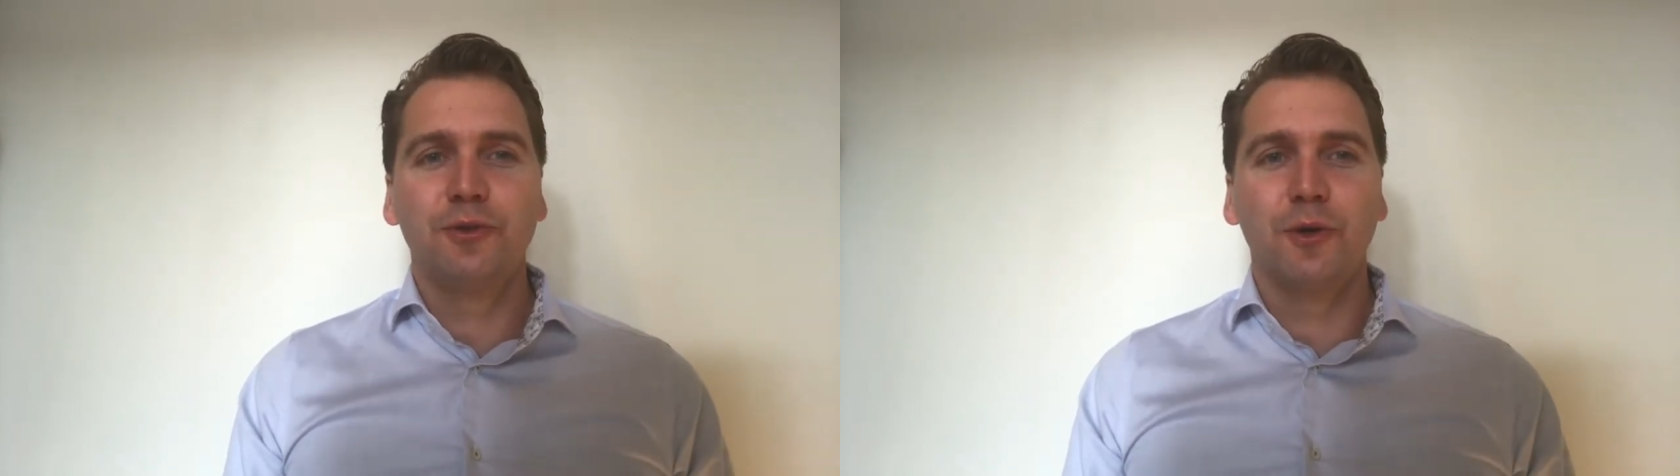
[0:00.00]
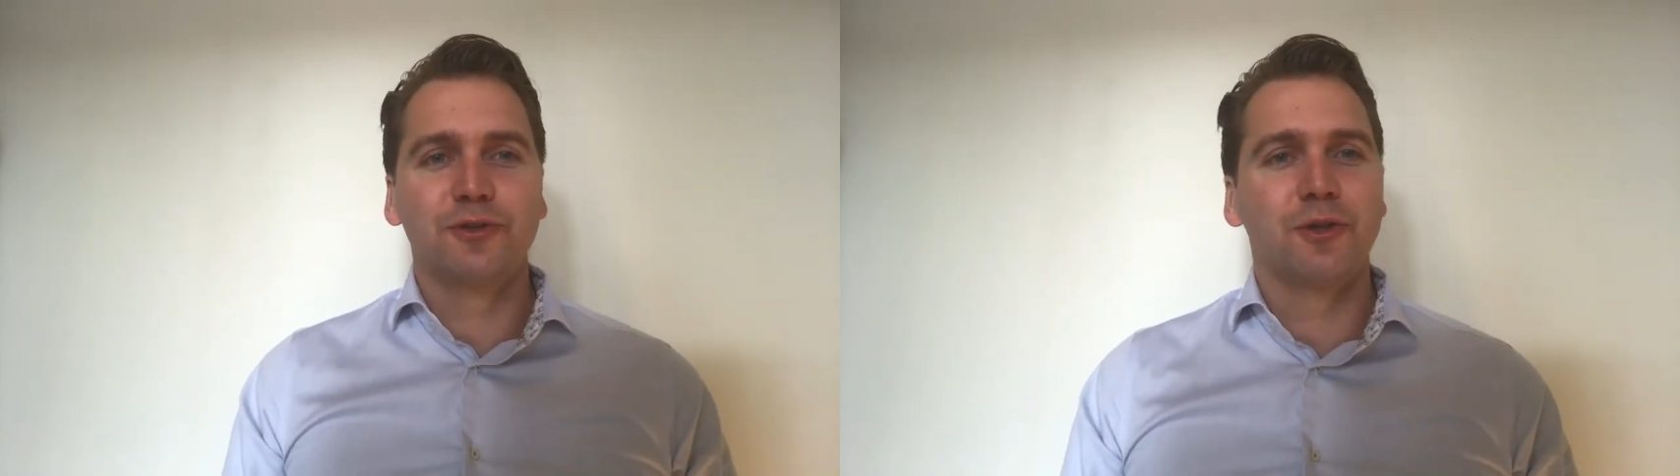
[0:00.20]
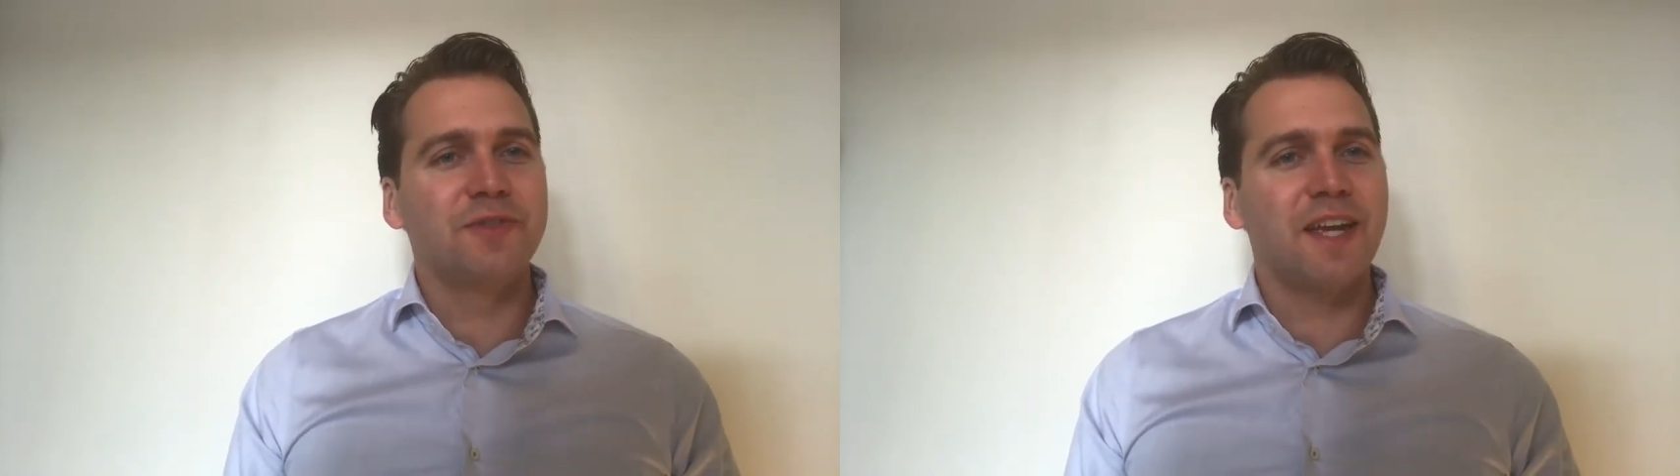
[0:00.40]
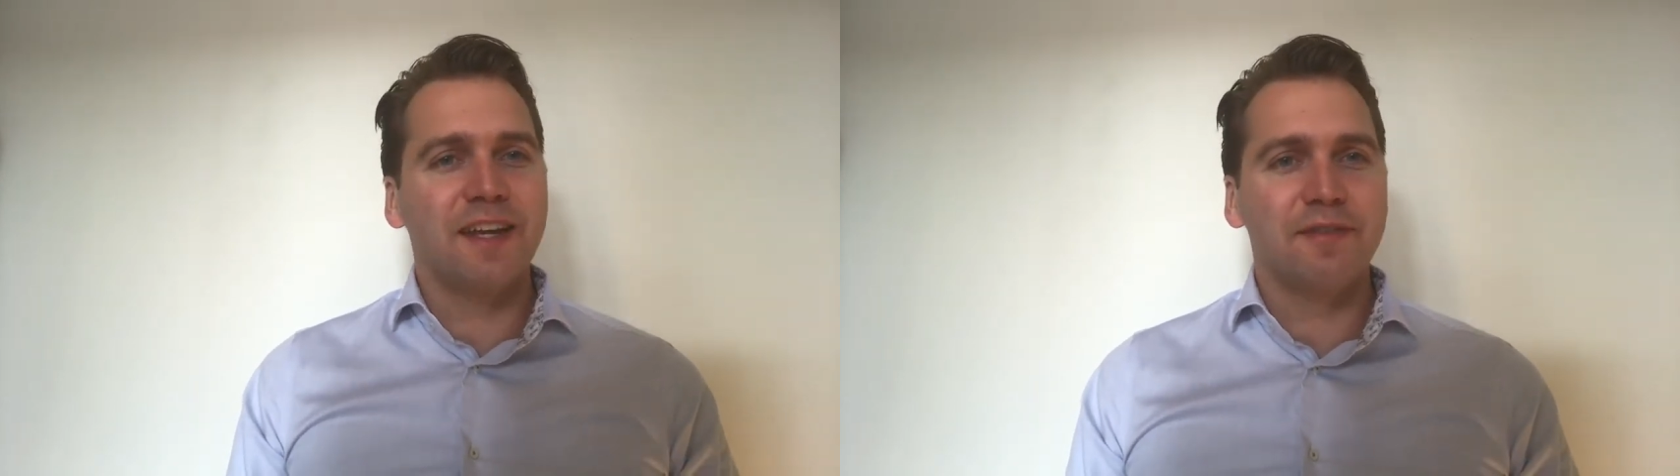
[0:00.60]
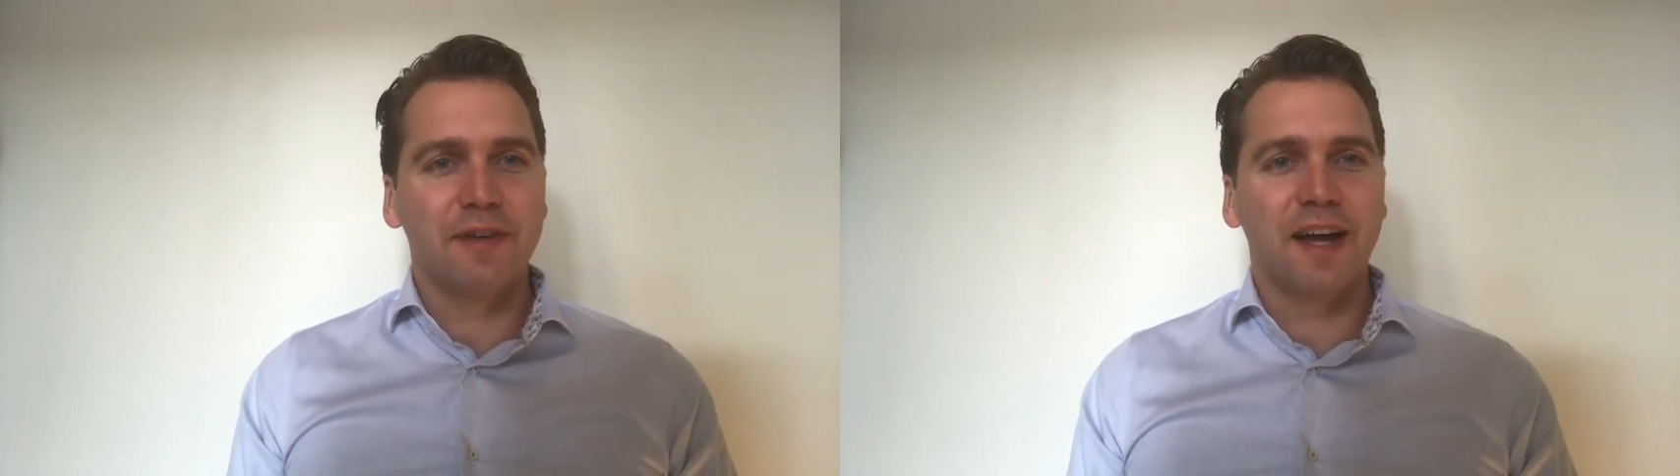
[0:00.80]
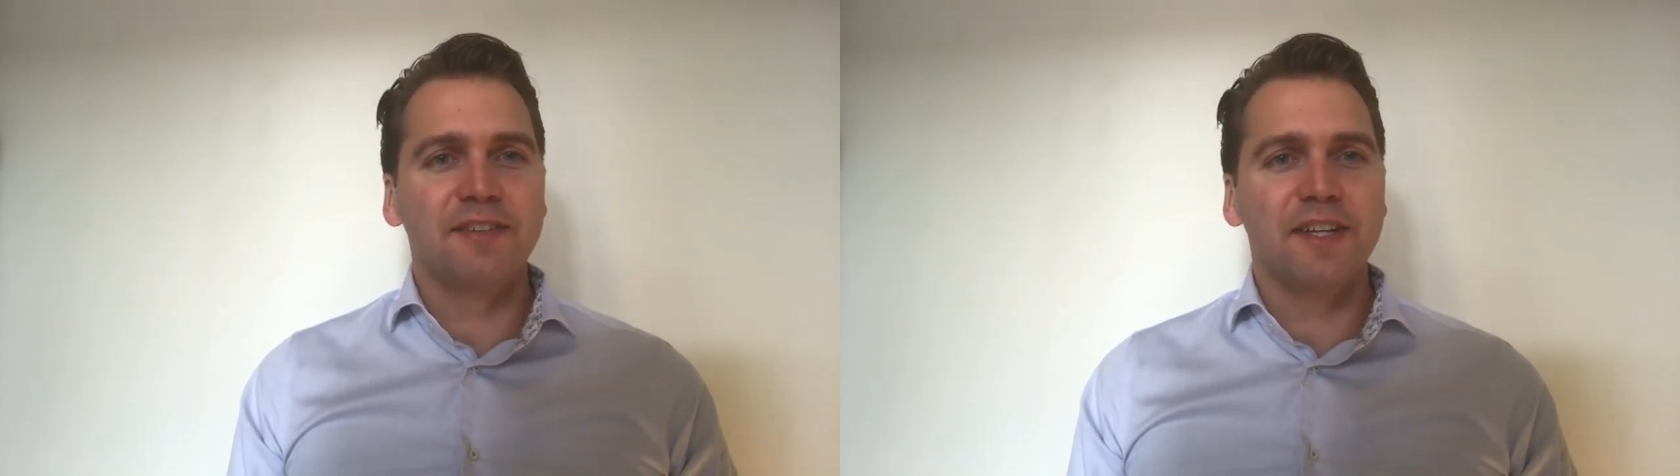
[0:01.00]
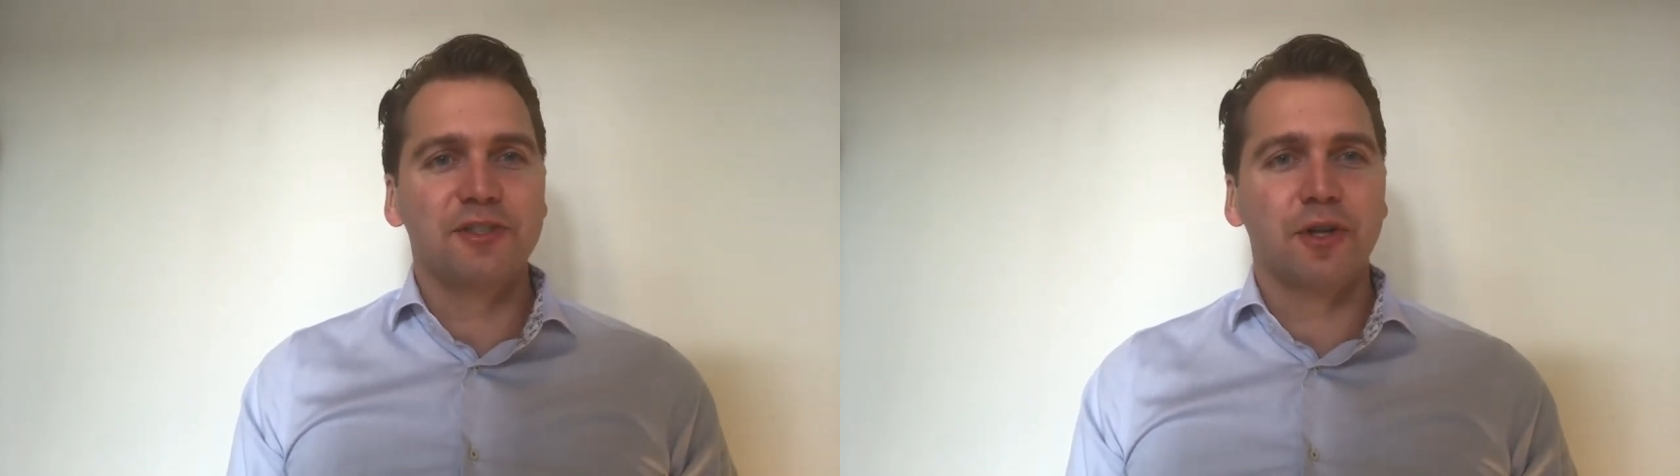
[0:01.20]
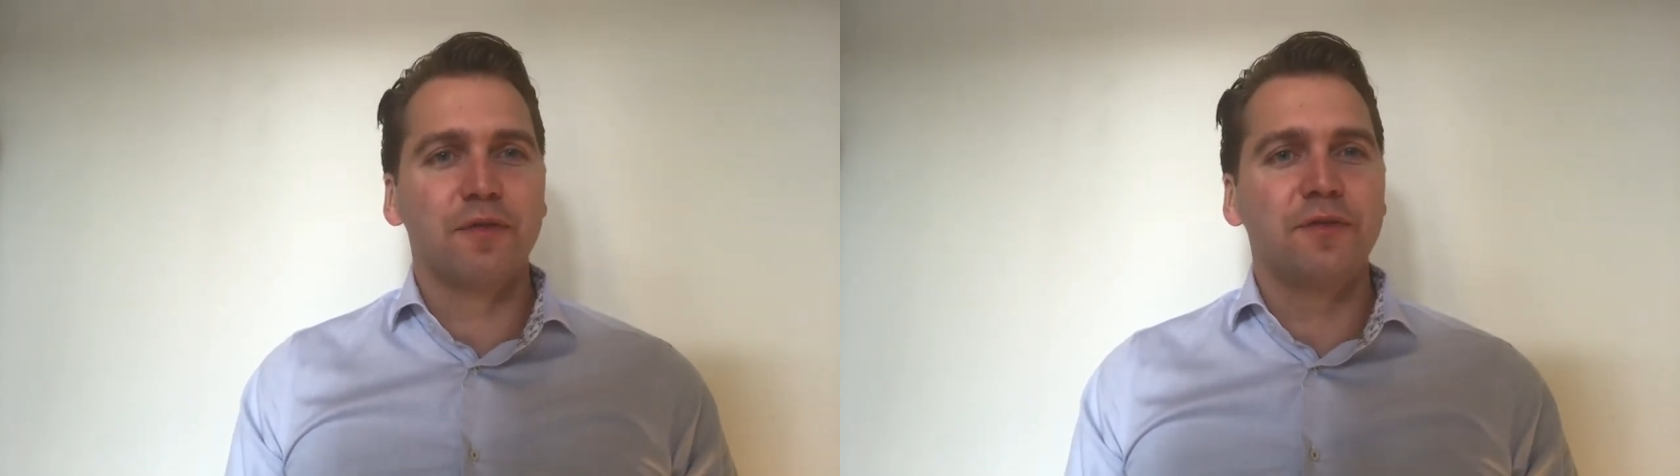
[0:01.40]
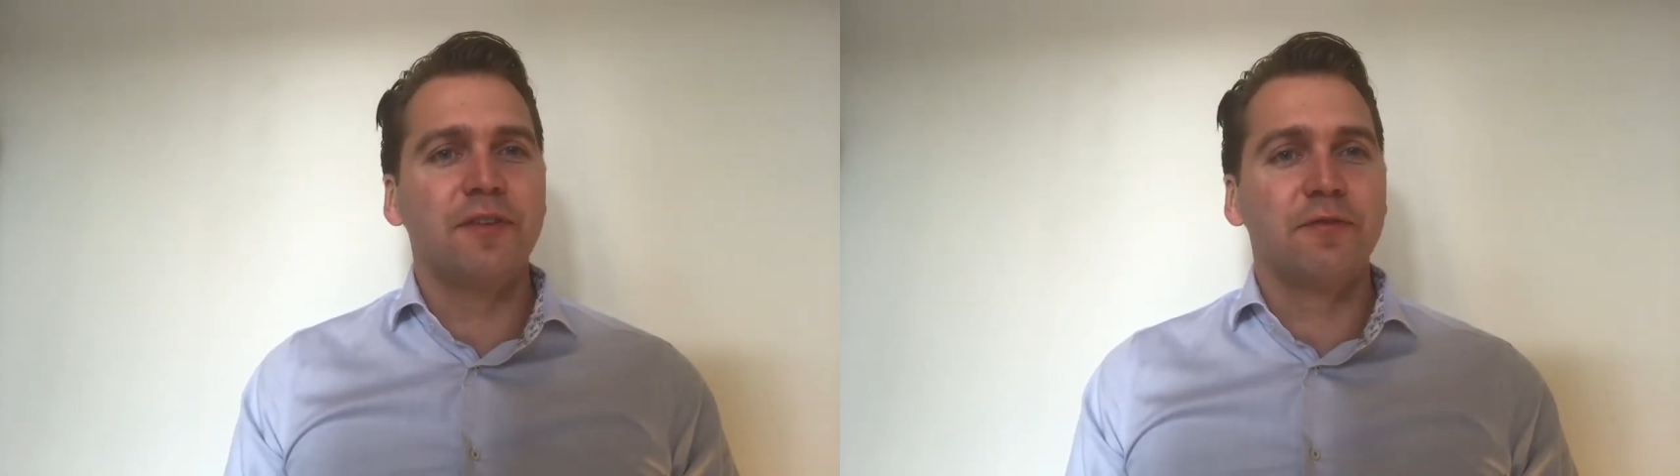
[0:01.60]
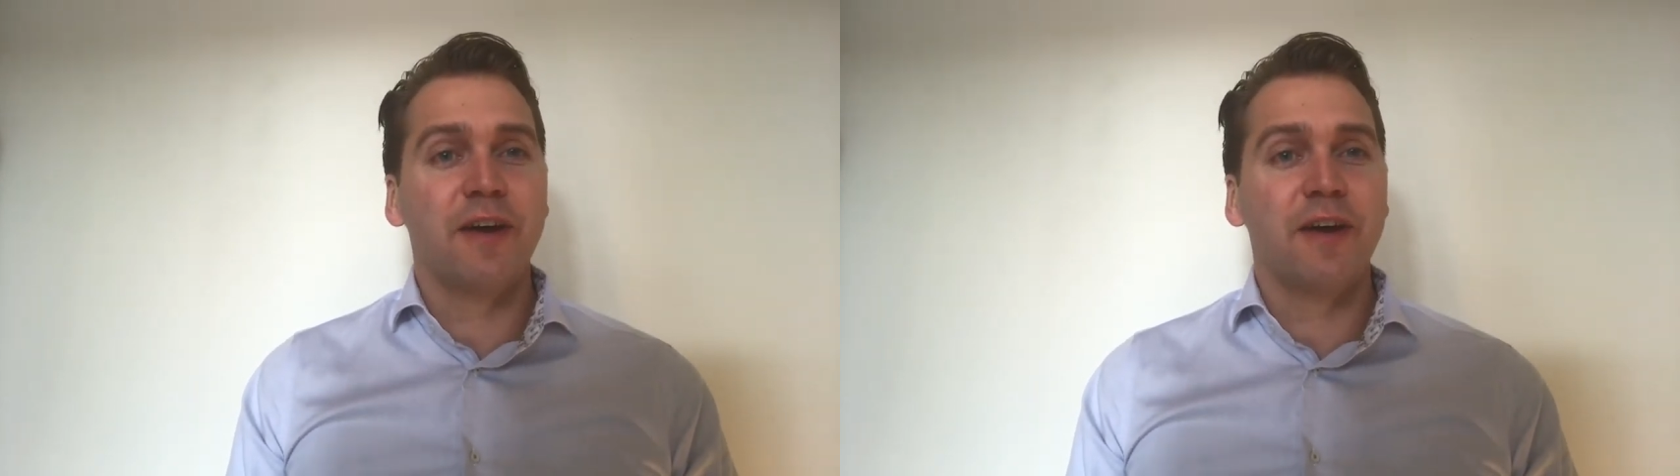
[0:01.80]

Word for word: to also take advantage of the